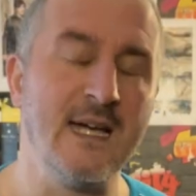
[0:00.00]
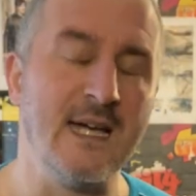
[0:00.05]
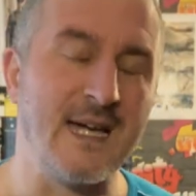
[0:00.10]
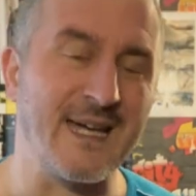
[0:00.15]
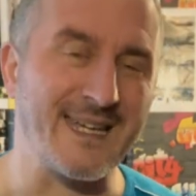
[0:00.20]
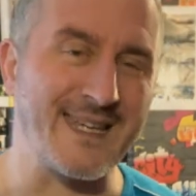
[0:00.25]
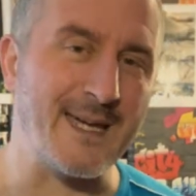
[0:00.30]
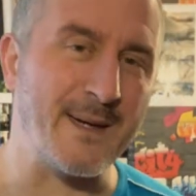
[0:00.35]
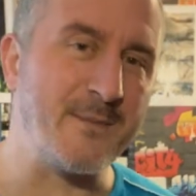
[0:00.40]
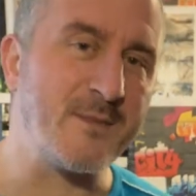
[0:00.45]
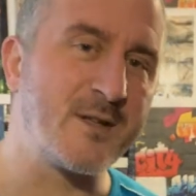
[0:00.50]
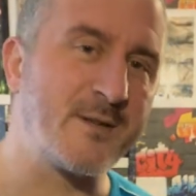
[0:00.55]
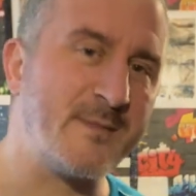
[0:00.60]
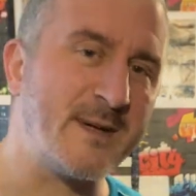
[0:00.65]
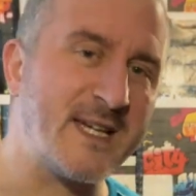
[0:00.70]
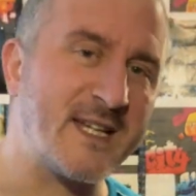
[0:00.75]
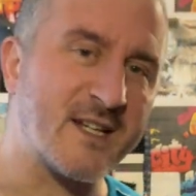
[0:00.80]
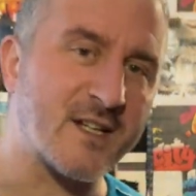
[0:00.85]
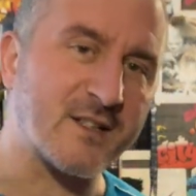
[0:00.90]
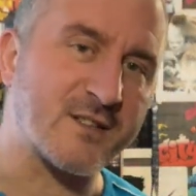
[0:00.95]
It came to
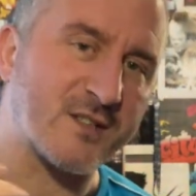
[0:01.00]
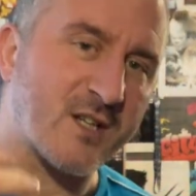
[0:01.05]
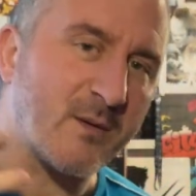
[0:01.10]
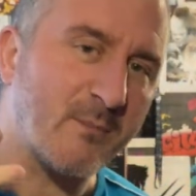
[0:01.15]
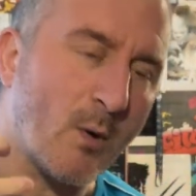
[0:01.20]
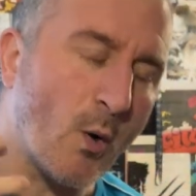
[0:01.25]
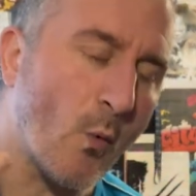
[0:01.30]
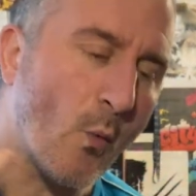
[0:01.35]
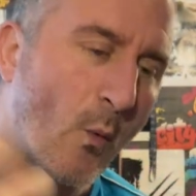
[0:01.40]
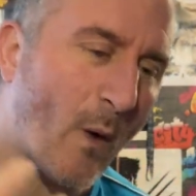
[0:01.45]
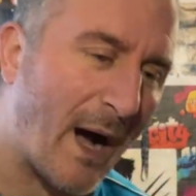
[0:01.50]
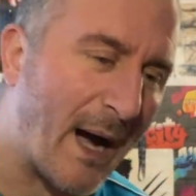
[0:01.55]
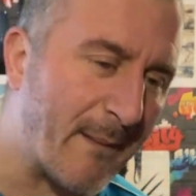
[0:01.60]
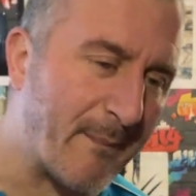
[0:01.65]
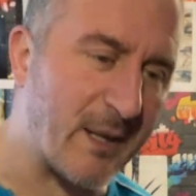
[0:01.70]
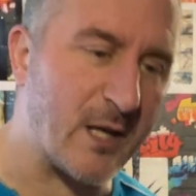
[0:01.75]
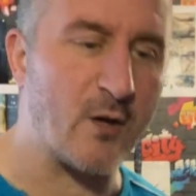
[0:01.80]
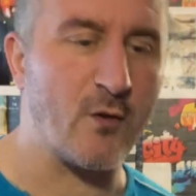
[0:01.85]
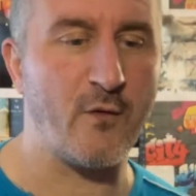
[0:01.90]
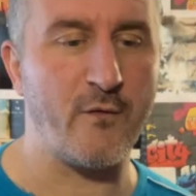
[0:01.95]
me in a double
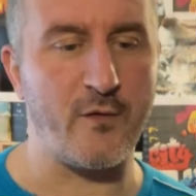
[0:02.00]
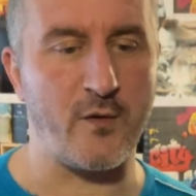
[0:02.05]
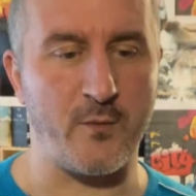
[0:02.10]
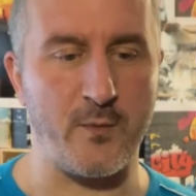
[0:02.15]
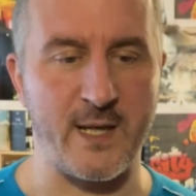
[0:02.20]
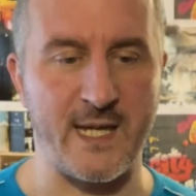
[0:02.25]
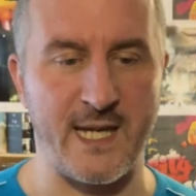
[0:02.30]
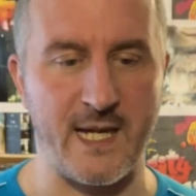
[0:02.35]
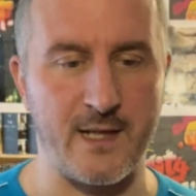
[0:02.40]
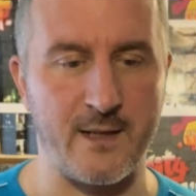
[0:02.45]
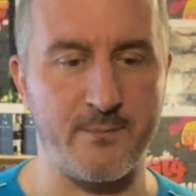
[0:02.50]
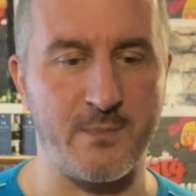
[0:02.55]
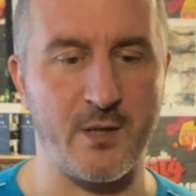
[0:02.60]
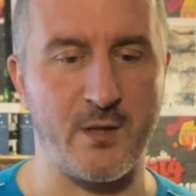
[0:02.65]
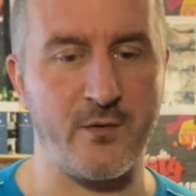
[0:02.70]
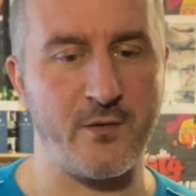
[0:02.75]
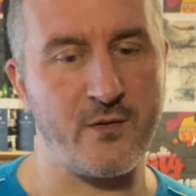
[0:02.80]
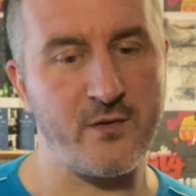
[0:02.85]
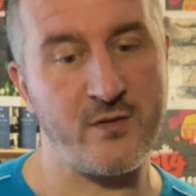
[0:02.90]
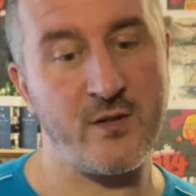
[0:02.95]
whammy over the weekend
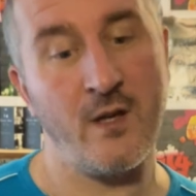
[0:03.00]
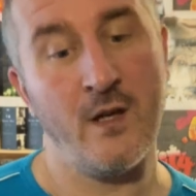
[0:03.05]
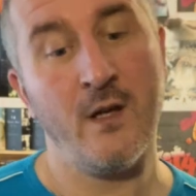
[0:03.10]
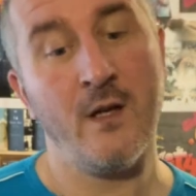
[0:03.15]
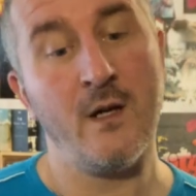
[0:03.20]
because